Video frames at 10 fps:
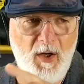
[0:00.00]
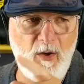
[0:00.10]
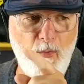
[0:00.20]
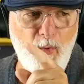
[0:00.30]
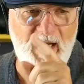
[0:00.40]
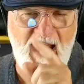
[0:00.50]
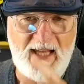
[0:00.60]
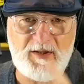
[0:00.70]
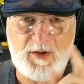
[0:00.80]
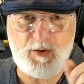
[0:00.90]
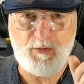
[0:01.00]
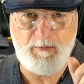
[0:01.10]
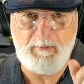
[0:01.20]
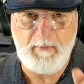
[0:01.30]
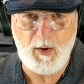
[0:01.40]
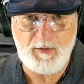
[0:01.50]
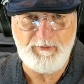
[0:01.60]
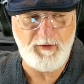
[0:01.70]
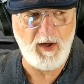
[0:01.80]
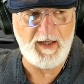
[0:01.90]
We had to
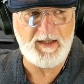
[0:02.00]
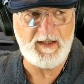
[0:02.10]
modify